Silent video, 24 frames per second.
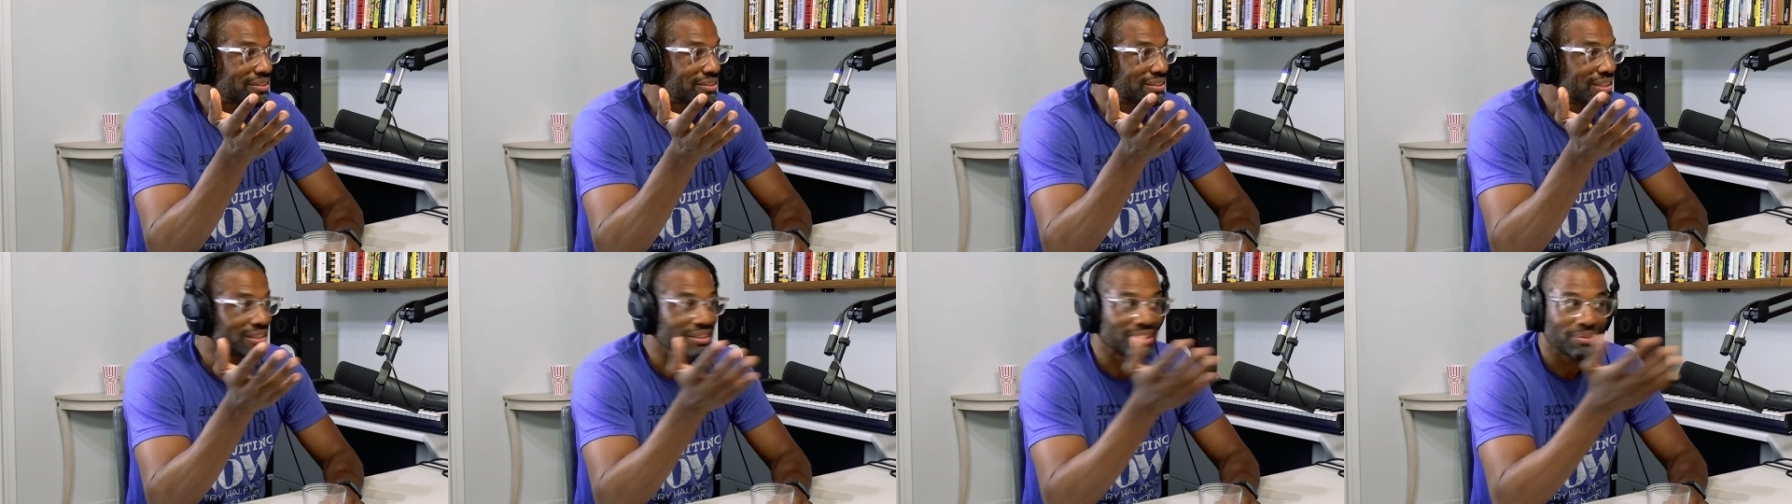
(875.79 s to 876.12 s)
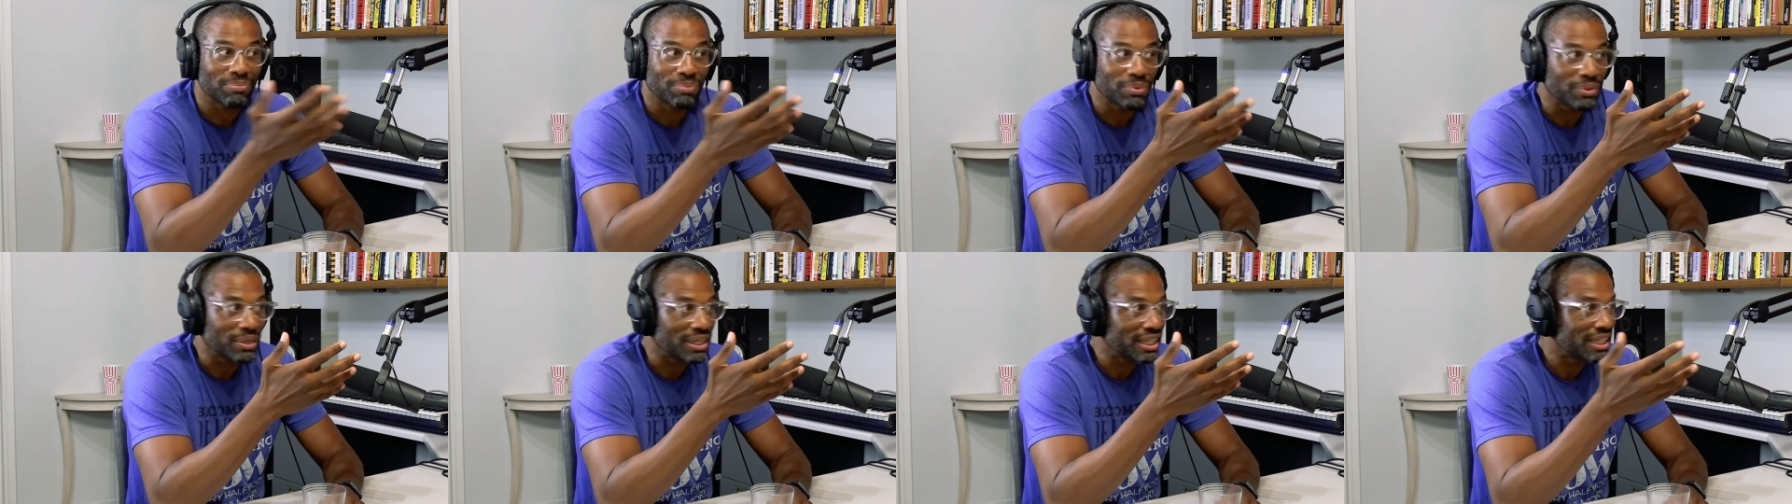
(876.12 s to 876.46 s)

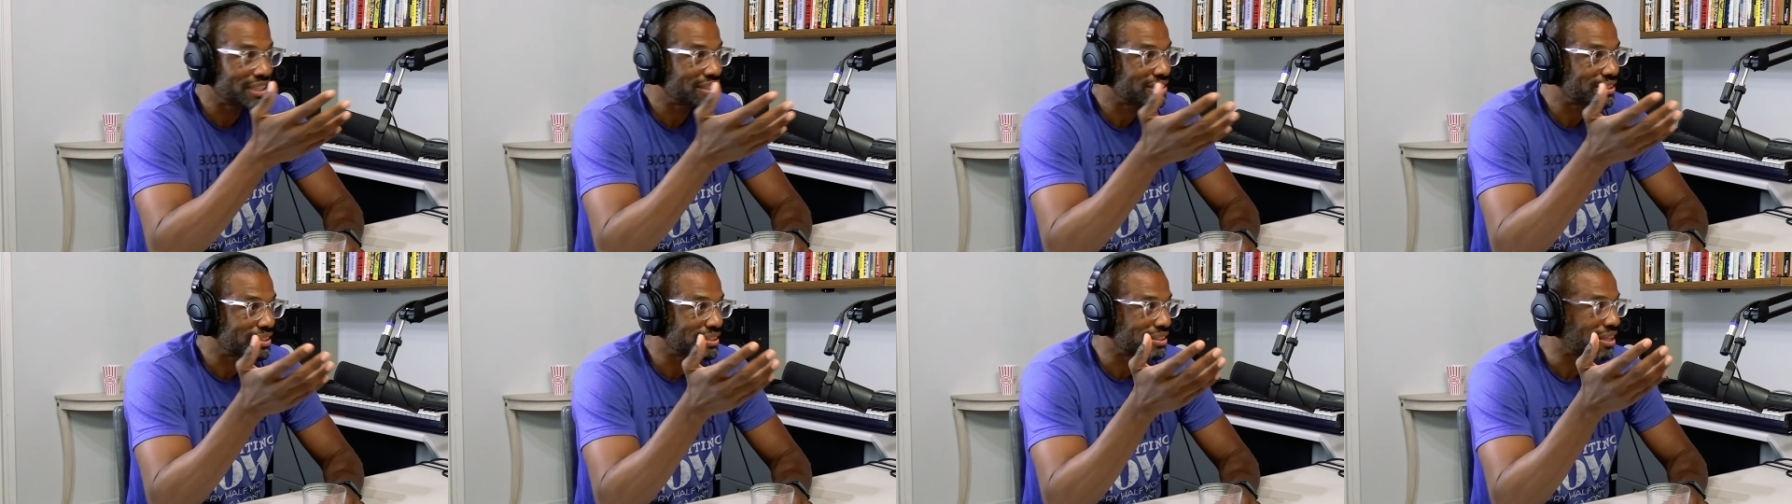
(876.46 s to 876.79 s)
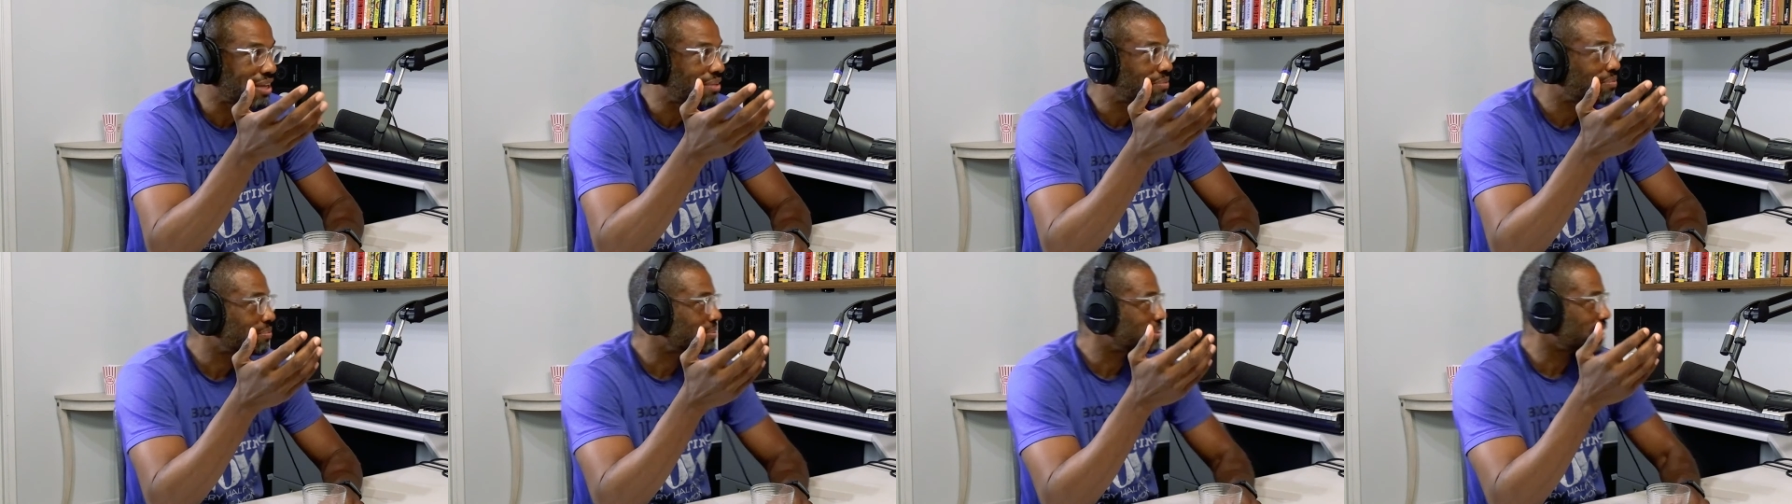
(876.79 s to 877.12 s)
disappointed because
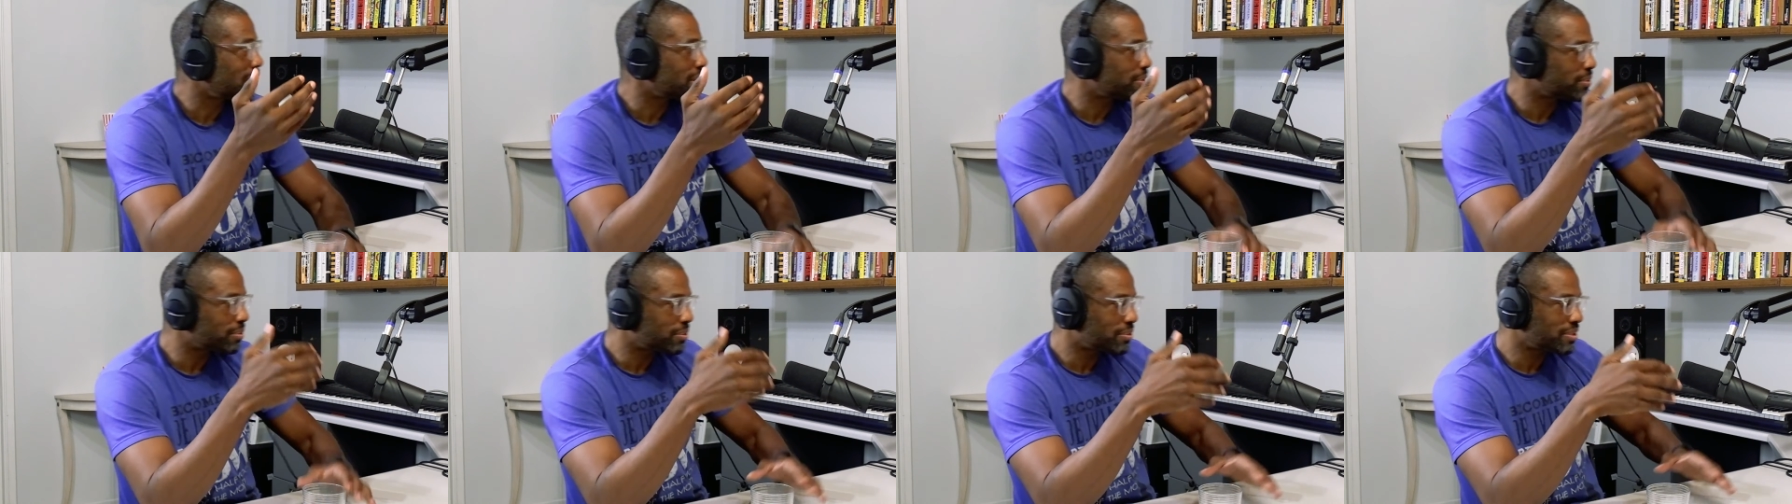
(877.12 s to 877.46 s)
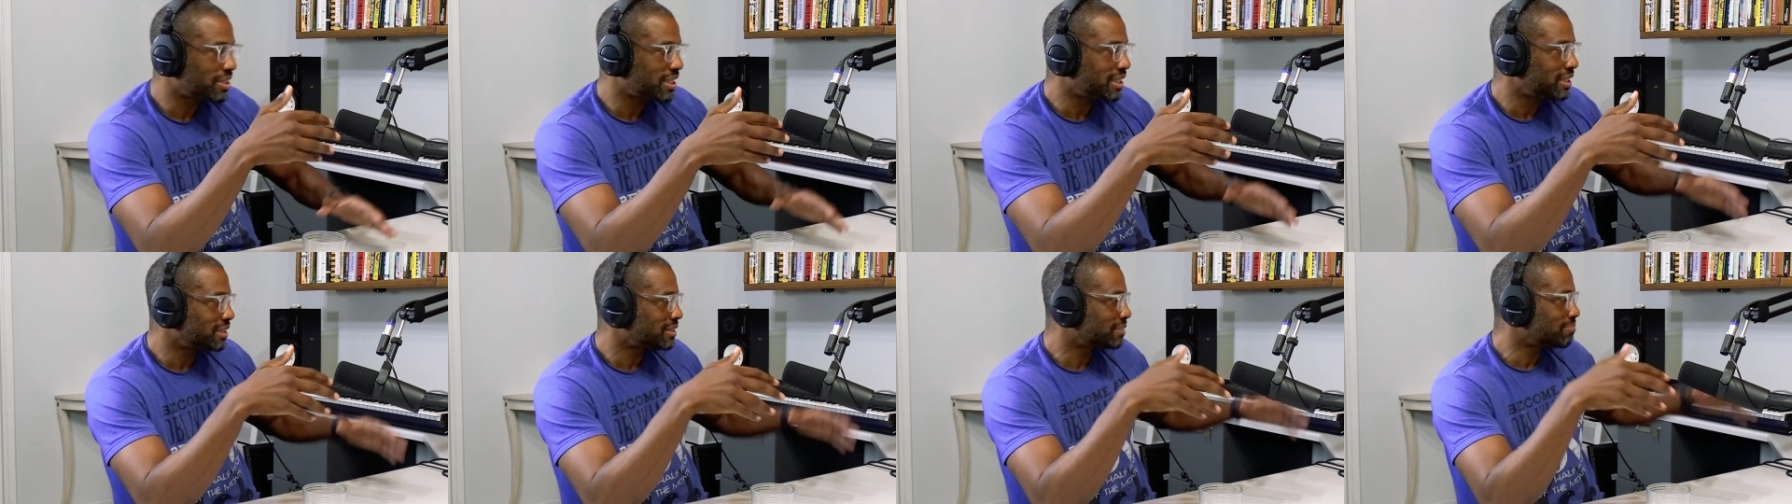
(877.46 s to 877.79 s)
I'd done all
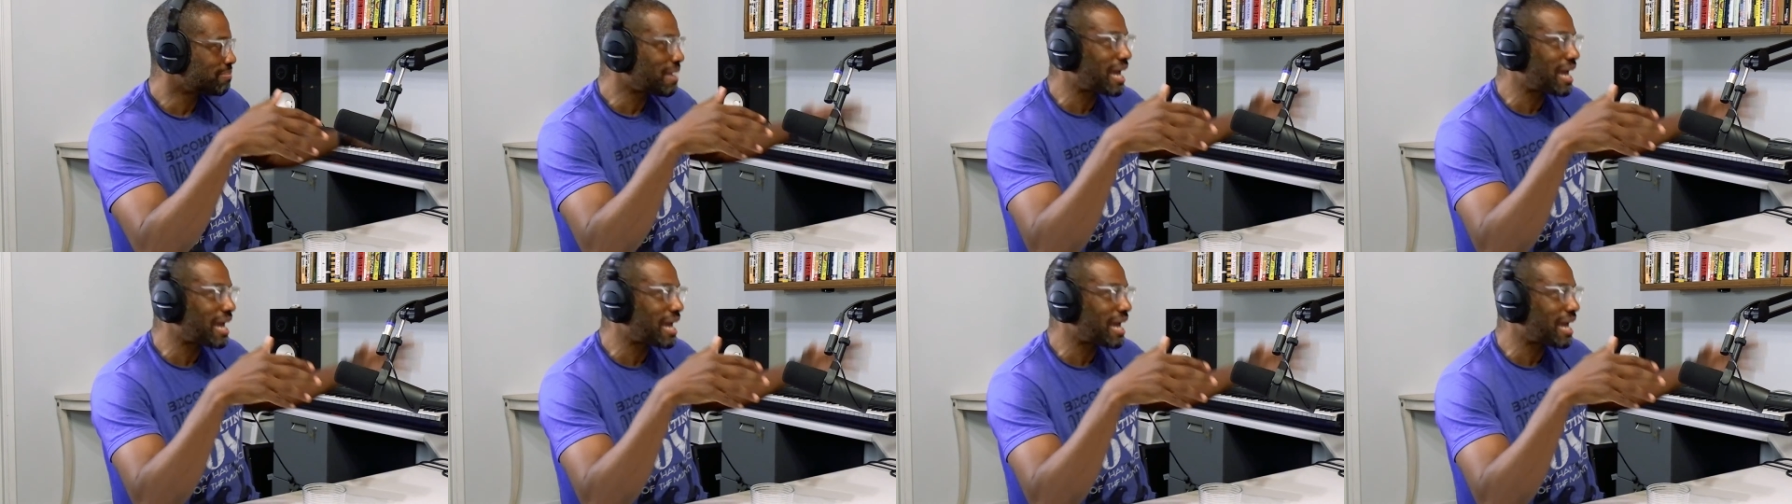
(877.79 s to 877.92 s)
these